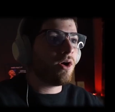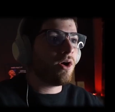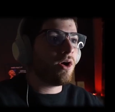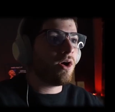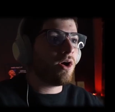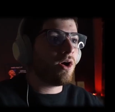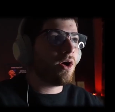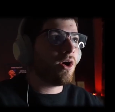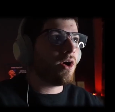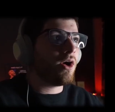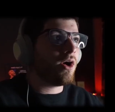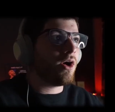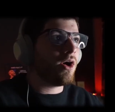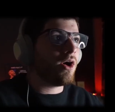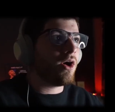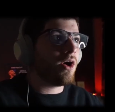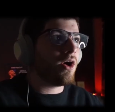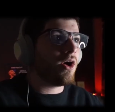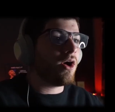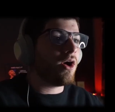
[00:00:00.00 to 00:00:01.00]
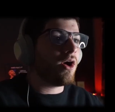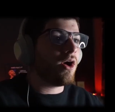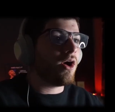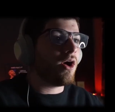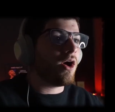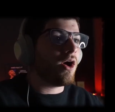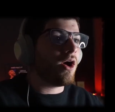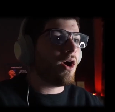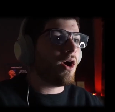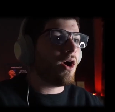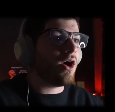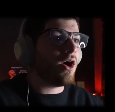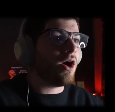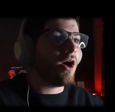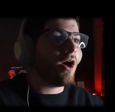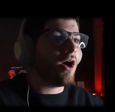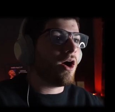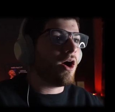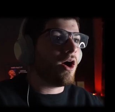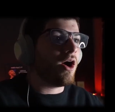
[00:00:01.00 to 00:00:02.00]

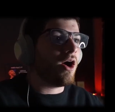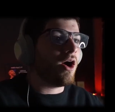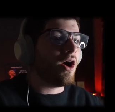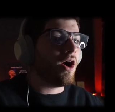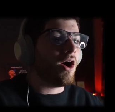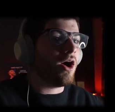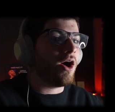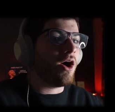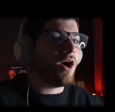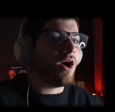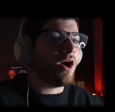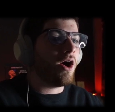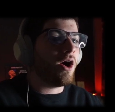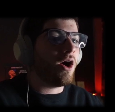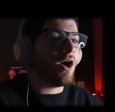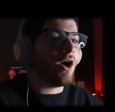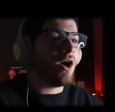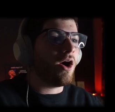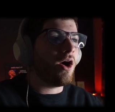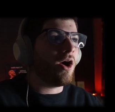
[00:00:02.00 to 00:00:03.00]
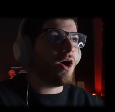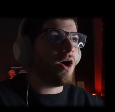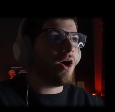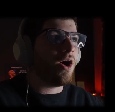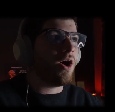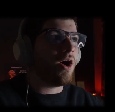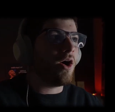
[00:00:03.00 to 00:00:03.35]
[no speech]